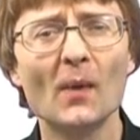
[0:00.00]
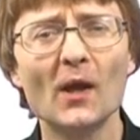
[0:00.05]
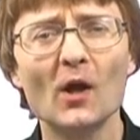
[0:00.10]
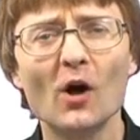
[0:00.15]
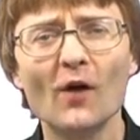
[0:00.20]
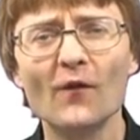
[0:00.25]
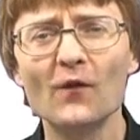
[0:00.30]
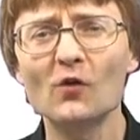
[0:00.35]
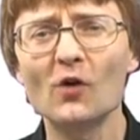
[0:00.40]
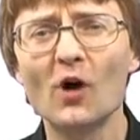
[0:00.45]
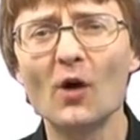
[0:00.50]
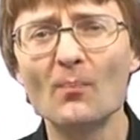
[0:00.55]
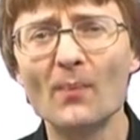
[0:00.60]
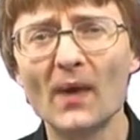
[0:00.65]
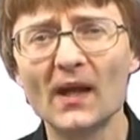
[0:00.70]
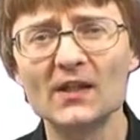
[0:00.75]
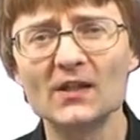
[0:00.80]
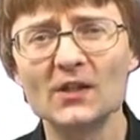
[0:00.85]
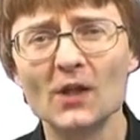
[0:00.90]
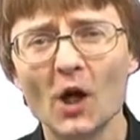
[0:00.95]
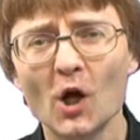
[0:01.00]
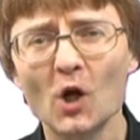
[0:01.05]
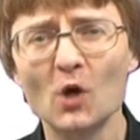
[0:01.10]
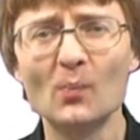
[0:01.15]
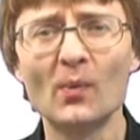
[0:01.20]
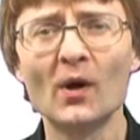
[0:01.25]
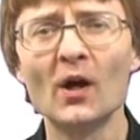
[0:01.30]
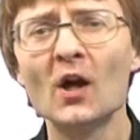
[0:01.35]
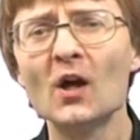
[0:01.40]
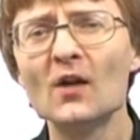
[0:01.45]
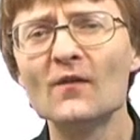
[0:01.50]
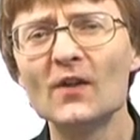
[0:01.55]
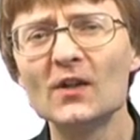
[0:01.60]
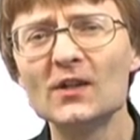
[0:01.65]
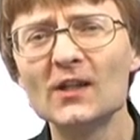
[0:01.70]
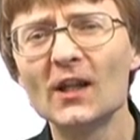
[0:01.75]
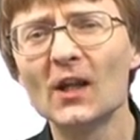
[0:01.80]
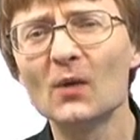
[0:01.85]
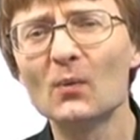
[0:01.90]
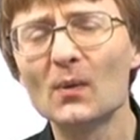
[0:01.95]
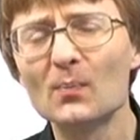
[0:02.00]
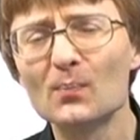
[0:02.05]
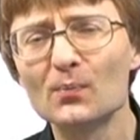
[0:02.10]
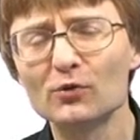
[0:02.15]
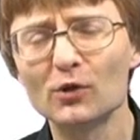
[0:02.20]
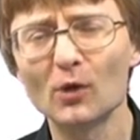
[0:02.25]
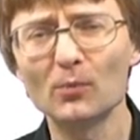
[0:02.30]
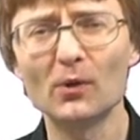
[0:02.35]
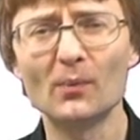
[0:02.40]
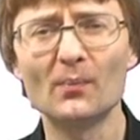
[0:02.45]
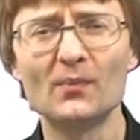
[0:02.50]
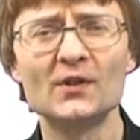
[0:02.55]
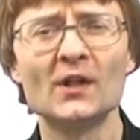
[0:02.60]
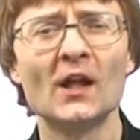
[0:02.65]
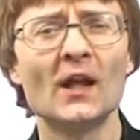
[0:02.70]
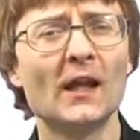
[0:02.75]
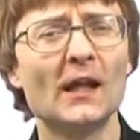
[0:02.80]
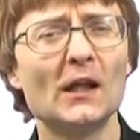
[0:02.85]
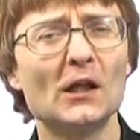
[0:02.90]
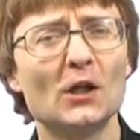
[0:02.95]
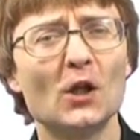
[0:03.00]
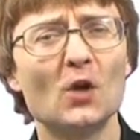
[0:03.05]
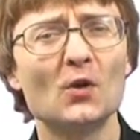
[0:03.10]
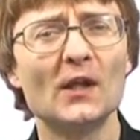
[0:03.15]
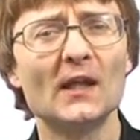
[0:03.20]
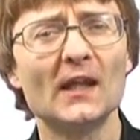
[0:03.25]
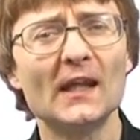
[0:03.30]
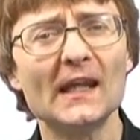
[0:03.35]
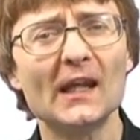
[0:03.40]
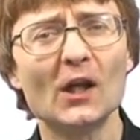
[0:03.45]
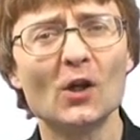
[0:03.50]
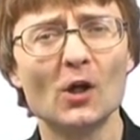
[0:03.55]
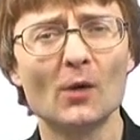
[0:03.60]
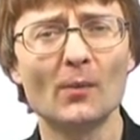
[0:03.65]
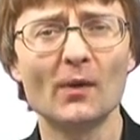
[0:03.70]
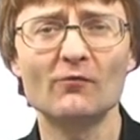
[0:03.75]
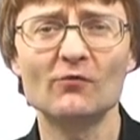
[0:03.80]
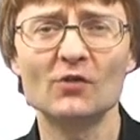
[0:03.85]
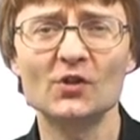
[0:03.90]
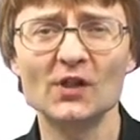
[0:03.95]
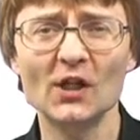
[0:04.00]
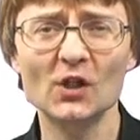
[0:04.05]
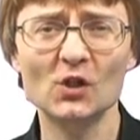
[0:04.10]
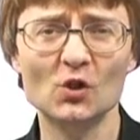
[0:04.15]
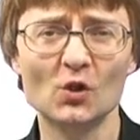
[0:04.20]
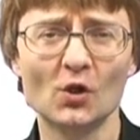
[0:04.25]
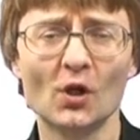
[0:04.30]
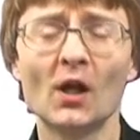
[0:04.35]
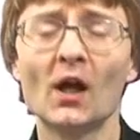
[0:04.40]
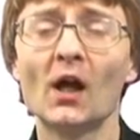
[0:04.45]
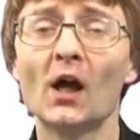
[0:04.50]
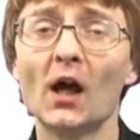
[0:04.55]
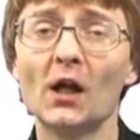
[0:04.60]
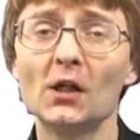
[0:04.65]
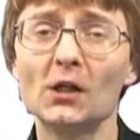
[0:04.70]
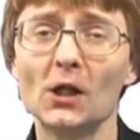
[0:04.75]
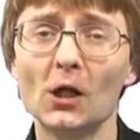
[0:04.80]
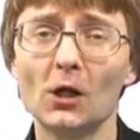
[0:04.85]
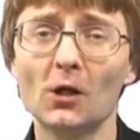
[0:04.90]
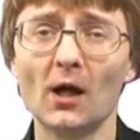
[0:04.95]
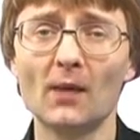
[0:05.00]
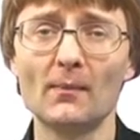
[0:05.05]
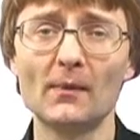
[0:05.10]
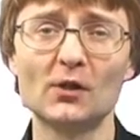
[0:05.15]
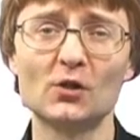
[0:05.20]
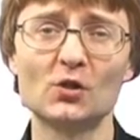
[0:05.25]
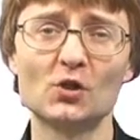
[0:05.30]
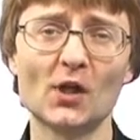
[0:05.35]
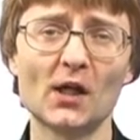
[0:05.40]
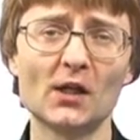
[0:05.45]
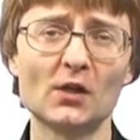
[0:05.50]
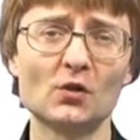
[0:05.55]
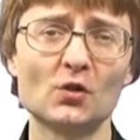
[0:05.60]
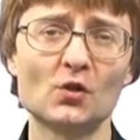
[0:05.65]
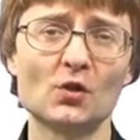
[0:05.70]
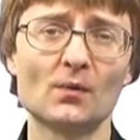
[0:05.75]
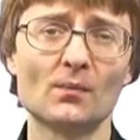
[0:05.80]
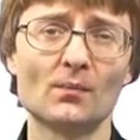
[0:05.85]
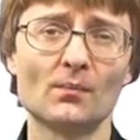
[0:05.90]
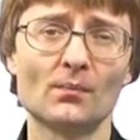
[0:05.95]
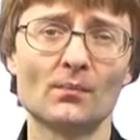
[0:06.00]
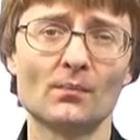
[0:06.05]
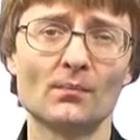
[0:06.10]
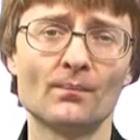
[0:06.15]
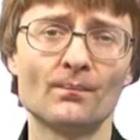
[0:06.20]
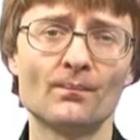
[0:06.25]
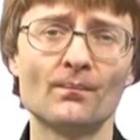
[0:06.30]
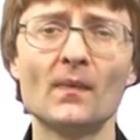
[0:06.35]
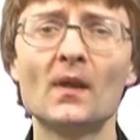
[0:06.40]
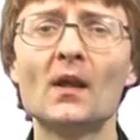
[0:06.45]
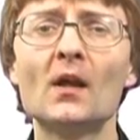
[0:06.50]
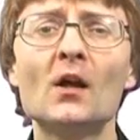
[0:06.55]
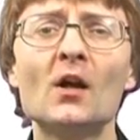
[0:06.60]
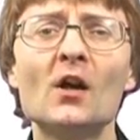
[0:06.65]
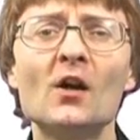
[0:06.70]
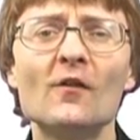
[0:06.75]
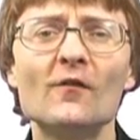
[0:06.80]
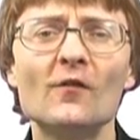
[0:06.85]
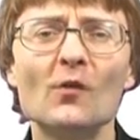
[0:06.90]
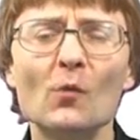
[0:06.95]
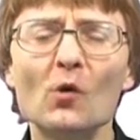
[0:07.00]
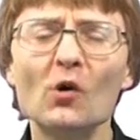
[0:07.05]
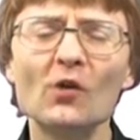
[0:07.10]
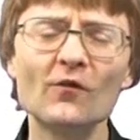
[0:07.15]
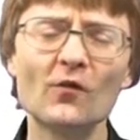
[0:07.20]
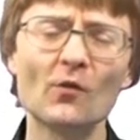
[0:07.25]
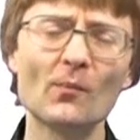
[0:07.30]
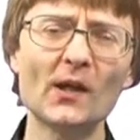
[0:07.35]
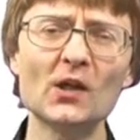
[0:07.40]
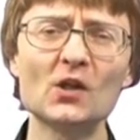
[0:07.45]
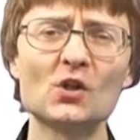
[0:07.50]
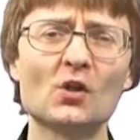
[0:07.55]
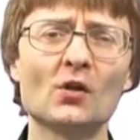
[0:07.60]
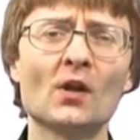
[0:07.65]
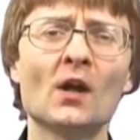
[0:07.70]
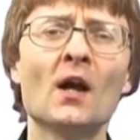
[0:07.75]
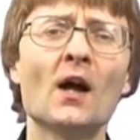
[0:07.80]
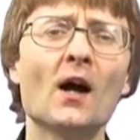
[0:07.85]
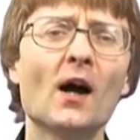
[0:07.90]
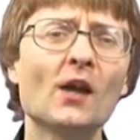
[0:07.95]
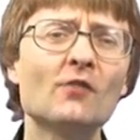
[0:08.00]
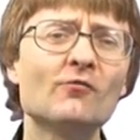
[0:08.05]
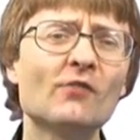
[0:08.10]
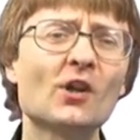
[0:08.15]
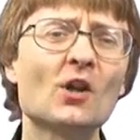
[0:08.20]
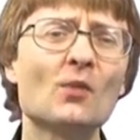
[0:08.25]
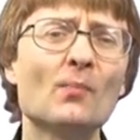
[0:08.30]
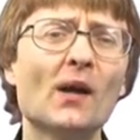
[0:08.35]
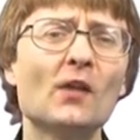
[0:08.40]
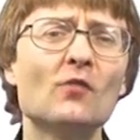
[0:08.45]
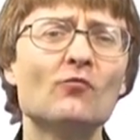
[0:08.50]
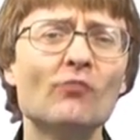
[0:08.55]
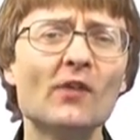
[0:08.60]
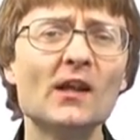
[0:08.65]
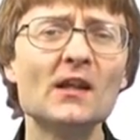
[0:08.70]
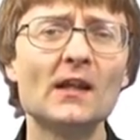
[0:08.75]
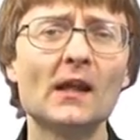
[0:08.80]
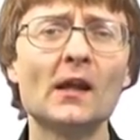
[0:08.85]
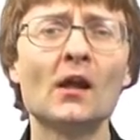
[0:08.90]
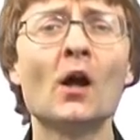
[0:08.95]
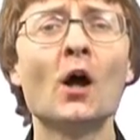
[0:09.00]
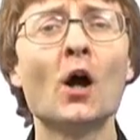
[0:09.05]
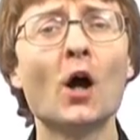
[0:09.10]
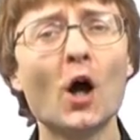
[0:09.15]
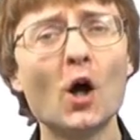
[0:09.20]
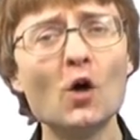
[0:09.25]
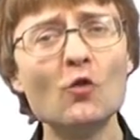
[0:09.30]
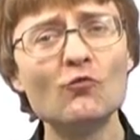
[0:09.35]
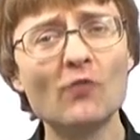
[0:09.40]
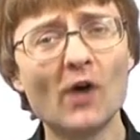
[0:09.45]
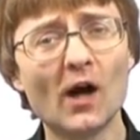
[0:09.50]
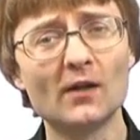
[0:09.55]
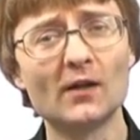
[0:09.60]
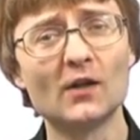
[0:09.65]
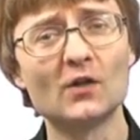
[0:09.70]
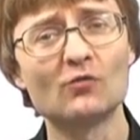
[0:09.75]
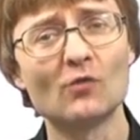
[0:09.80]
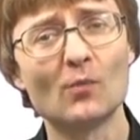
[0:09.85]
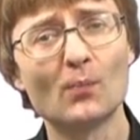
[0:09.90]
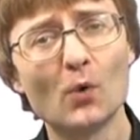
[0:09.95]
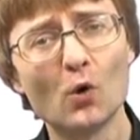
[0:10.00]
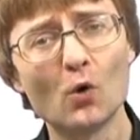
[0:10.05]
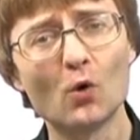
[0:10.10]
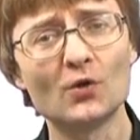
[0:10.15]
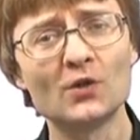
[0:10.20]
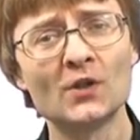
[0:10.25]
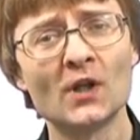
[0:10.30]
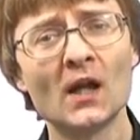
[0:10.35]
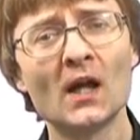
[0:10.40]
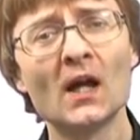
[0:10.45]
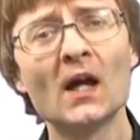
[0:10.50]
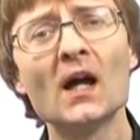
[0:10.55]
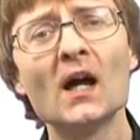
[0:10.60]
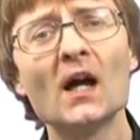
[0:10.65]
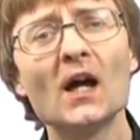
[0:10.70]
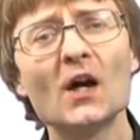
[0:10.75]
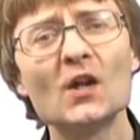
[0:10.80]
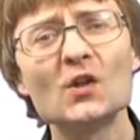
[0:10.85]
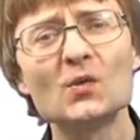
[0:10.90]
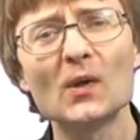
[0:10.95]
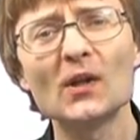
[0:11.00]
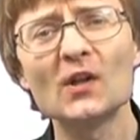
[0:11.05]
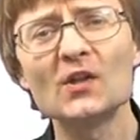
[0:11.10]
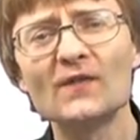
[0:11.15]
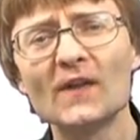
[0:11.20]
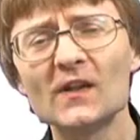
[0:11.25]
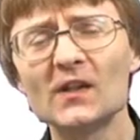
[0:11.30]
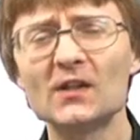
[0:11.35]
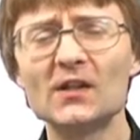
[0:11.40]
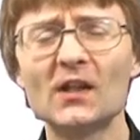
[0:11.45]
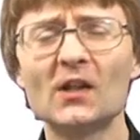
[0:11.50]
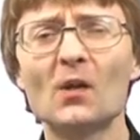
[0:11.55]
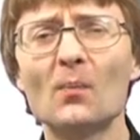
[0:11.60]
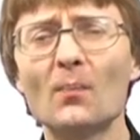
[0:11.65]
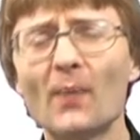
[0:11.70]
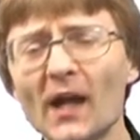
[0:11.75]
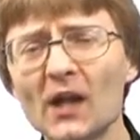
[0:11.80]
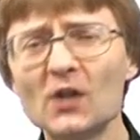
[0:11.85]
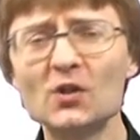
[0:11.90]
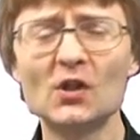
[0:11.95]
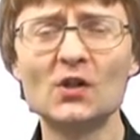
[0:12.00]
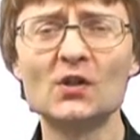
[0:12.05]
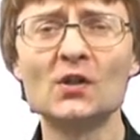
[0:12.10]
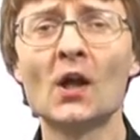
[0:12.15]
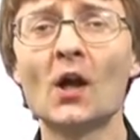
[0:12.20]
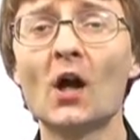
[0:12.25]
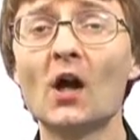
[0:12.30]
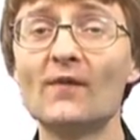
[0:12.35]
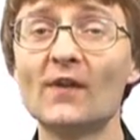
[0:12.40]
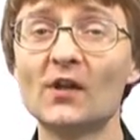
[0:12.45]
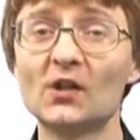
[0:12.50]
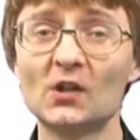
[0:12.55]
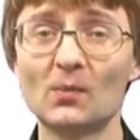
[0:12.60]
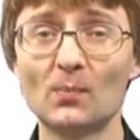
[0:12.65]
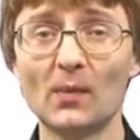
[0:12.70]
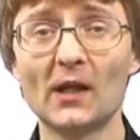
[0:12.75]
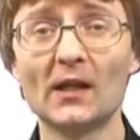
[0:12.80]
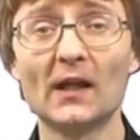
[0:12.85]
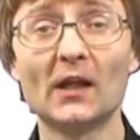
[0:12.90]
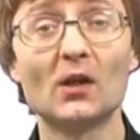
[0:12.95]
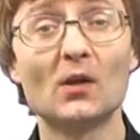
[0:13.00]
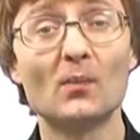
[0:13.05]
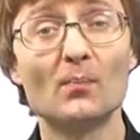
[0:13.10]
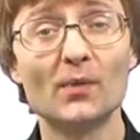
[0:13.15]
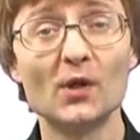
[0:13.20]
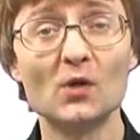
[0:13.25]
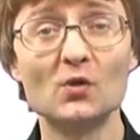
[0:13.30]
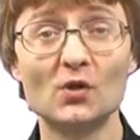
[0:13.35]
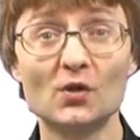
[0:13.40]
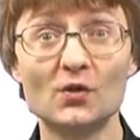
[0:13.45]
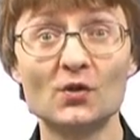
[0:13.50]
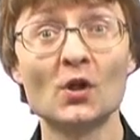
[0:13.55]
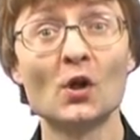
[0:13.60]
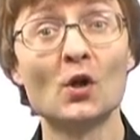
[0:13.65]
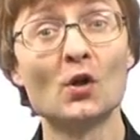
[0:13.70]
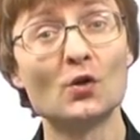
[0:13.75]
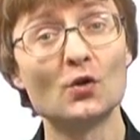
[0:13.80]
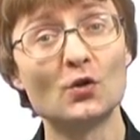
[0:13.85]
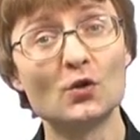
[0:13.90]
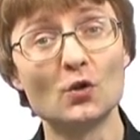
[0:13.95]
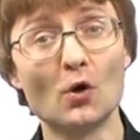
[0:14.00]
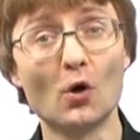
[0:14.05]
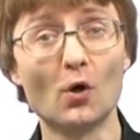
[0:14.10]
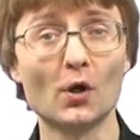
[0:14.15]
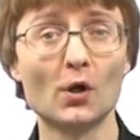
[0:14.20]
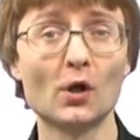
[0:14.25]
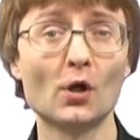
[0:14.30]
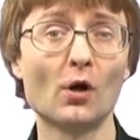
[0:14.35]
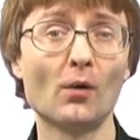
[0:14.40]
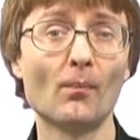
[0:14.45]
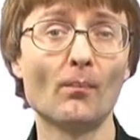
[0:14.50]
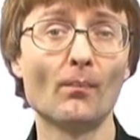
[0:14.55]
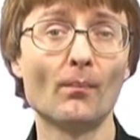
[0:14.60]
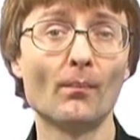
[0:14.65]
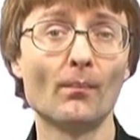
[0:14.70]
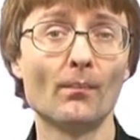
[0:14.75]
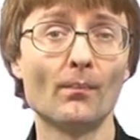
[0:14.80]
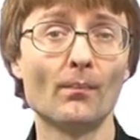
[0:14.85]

may offer our best hope for dealing with problems including economic recession and climate change. For more information, I'd recommend reading O'Reilly's report, as well as visiting the pages of ExplainingComputers.com.